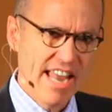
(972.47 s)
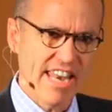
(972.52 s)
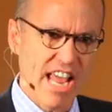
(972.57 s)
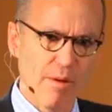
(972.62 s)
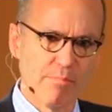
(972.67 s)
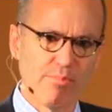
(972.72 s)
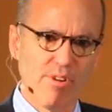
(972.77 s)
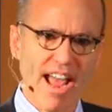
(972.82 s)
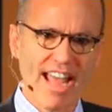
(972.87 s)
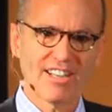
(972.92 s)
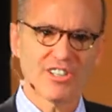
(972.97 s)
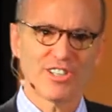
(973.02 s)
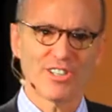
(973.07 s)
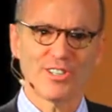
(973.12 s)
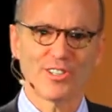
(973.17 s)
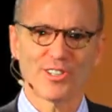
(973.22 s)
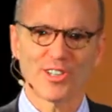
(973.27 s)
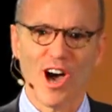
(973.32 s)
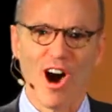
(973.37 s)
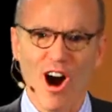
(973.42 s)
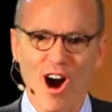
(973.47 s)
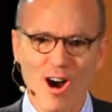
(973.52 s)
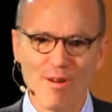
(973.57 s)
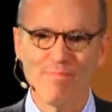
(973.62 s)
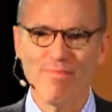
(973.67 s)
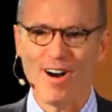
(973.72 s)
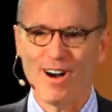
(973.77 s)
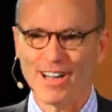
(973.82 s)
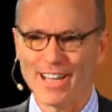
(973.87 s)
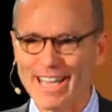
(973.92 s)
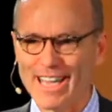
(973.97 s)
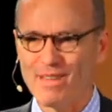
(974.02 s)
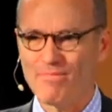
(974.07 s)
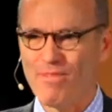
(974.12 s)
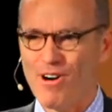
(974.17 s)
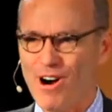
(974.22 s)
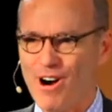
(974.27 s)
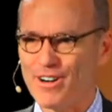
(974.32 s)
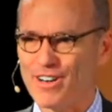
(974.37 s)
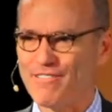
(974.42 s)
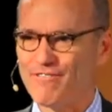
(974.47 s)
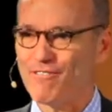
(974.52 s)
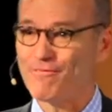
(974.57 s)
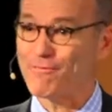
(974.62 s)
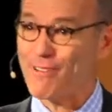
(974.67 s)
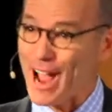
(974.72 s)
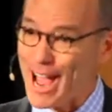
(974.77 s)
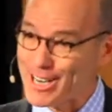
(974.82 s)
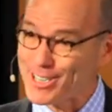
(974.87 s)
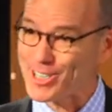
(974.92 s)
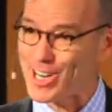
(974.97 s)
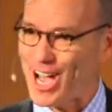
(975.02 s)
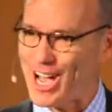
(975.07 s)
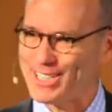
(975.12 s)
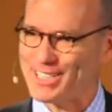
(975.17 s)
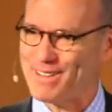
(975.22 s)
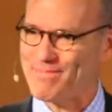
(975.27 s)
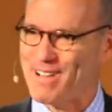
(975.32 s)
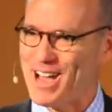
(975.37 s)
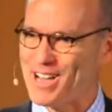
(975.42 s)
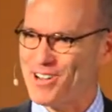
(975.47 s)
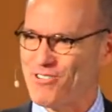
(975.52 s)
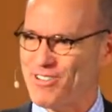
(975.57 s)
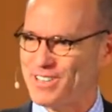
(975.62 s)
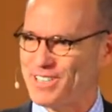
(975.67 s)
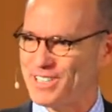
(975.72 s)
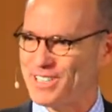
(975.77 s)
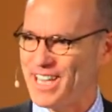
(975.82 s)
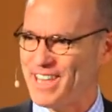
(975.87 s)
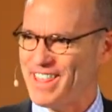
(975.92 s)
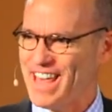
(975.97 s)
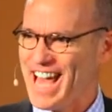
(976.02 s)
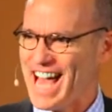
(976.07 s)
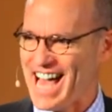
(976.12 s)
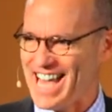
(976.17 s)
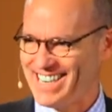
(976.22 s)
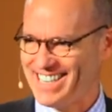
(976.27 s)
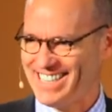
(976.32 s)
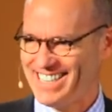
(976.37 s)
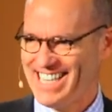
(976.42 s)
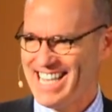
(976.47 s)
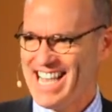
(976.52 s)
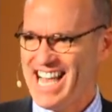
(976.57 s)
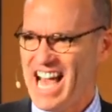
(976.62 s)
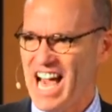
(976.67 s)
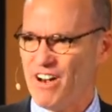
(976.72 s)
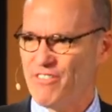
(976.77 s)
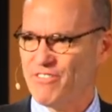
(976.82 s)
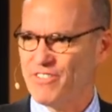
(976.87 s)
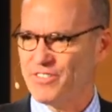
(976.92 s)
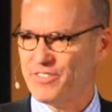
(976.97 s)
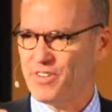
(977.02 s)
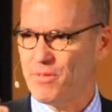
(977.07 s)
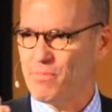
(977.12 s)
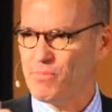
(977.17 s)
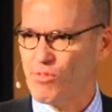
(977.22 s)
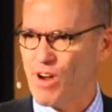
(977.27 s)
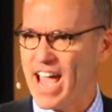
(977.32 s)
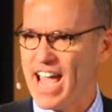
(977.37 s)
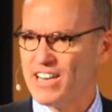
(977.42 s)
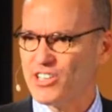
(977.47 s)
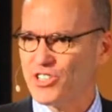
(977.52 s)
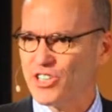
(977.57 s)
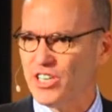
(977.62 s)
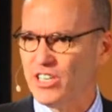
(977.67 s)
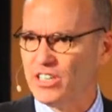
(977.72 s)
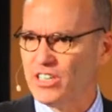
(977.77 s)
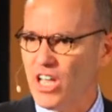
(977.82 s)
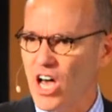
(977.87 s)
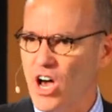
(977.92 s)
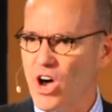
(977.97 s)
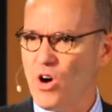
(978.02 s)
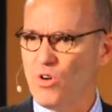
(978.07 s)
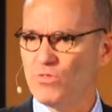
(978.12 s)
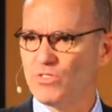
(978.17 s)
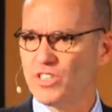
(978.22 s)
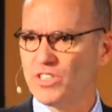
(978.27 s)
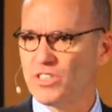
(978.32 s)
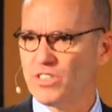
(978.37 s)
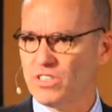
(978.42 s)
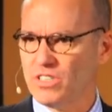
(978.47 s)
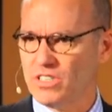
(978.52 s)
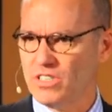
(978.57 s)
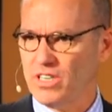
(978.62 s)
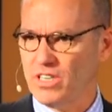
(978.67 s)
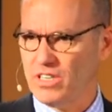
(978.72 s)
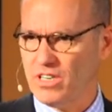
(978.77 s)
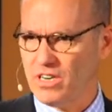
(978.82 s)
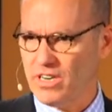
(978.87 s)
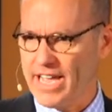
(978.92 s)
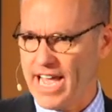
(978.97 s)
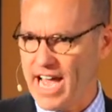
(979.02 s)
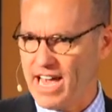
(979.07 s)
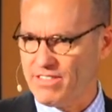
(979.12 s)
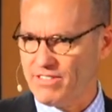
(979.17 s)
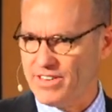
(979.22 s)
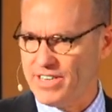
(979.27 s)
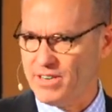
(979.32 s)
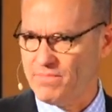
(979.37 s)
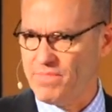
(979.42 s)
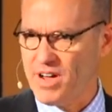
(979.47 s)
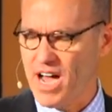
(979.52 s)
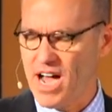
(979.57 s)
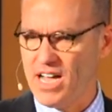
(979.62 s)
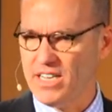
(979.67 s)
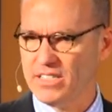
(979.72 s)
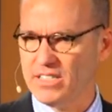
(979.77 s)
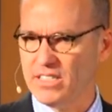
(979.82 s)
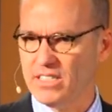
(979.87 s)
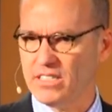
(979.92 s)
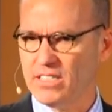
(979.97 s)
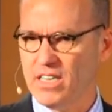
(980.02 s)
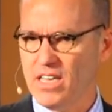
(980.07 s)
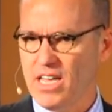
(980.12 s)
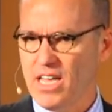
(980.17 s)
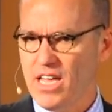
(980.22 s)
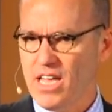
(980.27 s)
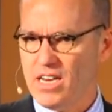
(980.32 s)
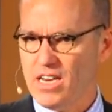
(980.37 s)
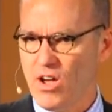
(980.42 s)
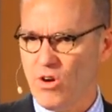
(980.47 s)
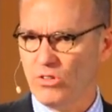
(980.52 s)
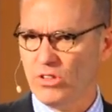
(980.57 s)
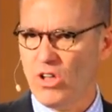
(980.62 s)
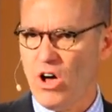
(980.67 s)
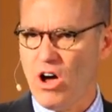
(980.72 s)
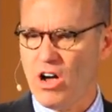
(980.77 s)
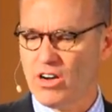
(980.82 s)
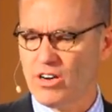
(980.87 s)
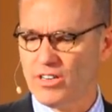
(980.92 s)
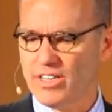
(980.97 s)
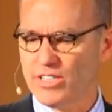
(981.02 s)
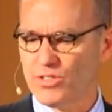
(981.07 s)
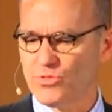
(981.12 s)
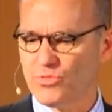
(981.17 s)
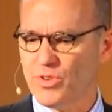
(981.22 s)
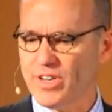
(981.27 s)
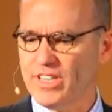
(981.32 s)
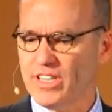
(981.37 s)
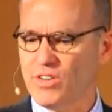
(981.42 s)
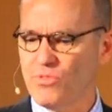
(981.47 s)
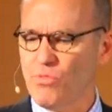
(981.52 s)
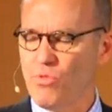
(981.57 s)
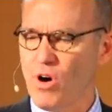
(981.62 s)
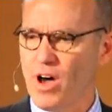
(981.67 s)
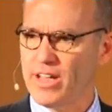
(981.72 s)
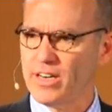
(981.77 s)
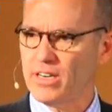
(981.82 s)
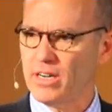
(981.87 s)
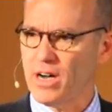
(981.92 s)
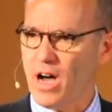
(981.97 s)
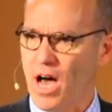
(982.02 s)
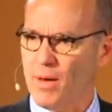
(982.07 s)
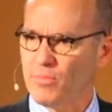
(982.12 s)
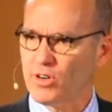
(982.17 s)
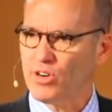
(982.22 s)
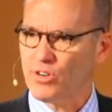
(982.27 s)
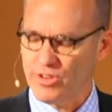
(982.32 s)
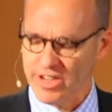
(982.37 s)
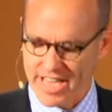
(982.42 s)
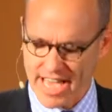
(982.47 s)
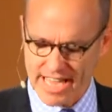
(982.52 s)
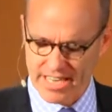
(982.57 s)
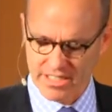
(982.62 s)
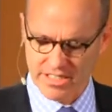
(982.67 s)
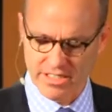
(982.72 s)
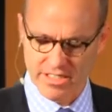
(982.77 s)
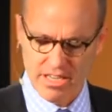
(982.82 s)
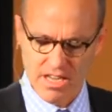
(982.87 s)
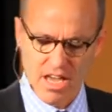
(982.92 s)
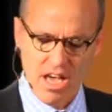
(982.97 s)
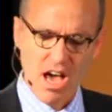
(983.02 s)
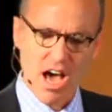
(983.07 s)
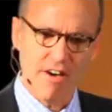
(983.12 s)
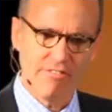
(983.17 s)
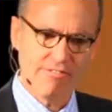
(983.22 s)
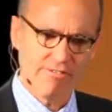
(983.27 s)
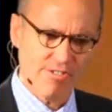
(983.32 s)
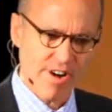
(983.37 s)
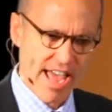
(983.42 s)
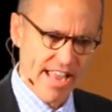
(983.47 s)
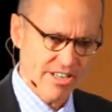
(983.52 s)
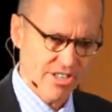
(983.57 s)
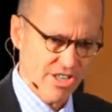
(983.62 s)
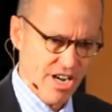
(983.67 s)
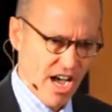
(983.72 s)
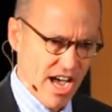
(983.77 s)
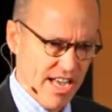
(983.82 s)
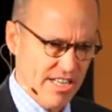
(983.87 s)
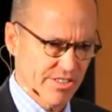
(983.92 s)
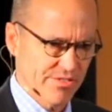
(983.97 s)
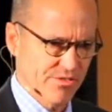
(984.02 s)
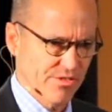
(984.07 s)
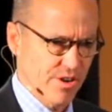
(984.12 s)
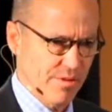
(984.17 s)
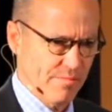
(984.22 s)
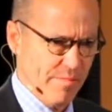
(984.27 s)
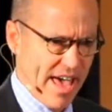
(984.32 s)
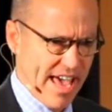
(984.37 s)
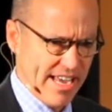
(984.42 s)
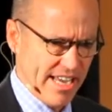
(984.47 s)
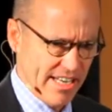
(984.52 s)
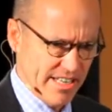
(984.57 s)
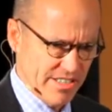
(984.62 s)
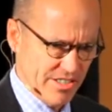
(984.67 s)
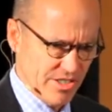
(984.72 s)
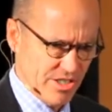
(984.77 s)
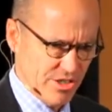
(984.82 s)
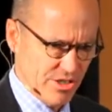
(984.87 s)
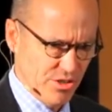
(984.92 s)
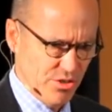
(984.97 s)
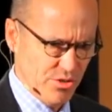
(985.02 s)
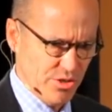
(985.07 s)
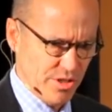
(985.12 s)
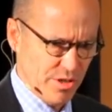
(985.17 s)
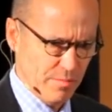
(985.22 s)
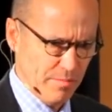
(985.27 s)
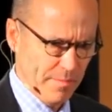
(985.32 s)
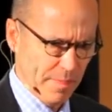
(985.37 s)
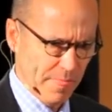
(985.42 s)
Now, branches are a key part of a franchise. I'm not going to say that. However, a branch alone, just sitting there gathering deposits, no longer is really what creates a franchise for a banking institution.